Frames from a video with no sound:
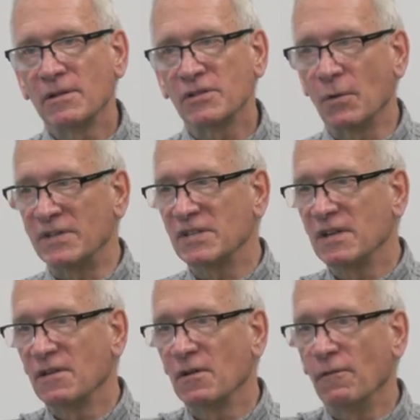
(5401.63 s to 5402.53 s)
So it's
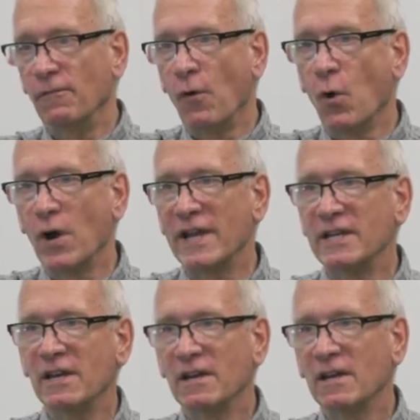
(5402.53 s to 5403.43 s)
void,
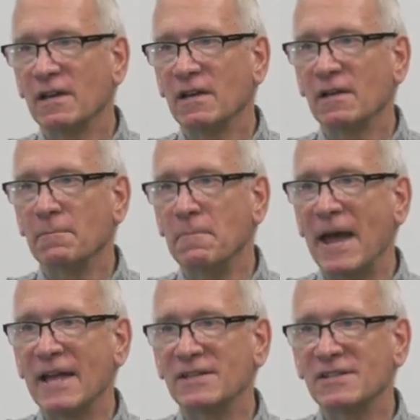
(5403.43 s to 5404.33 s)

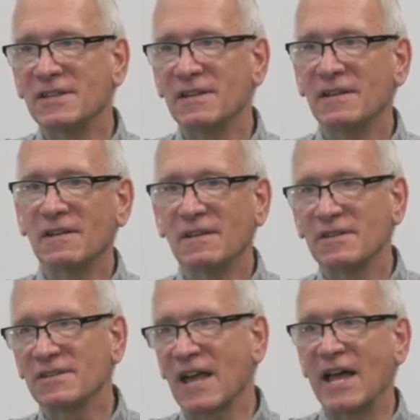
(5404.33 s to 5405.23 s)
meds,
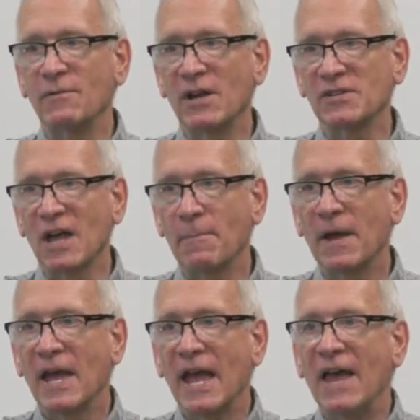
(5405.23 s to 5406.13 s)
side rails up,
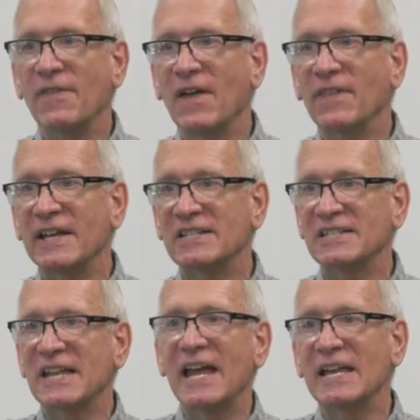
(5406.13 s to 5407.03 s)
and then they
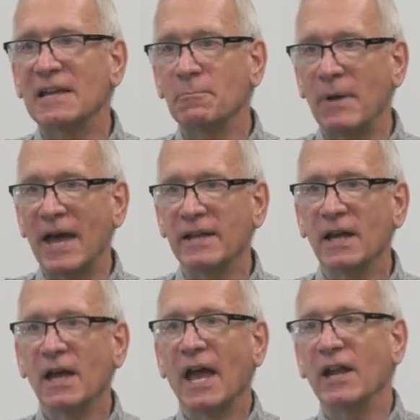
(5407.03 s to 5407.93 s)
stay in bed
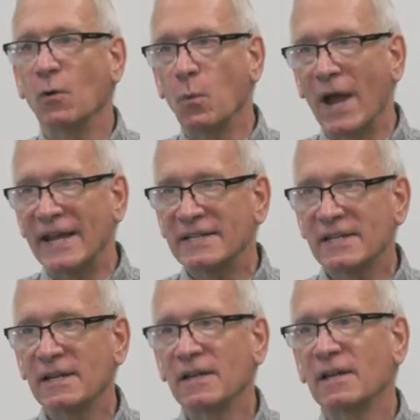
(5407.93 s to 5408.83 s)
and await
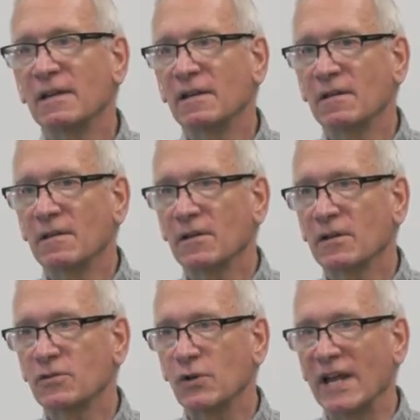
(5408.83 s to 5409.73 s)

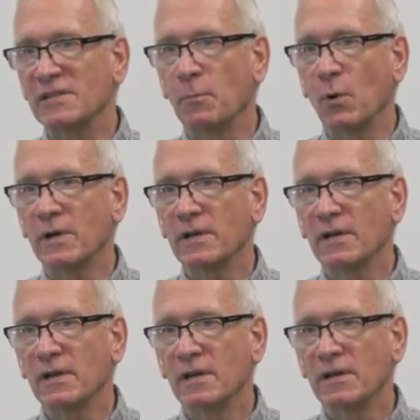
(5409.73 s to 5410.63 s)
transport
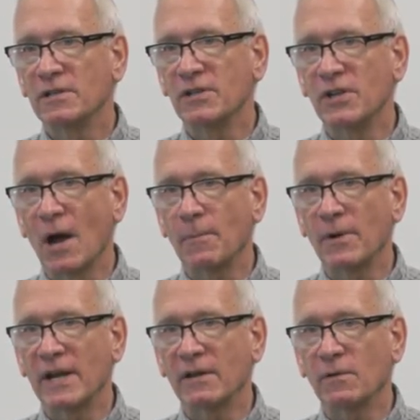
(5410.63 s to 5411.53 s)
the
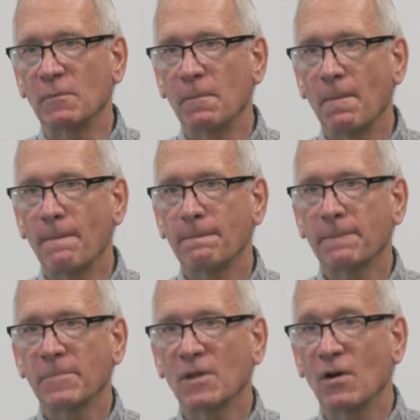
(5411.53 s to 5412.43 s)
operating
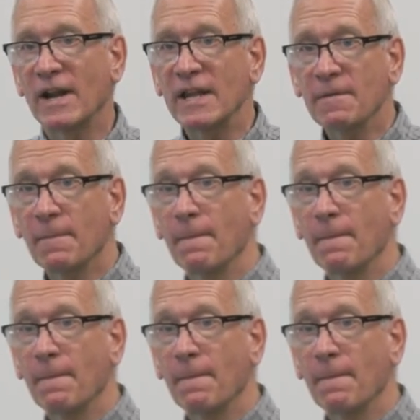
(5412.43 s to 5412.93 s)
room. Alrighty?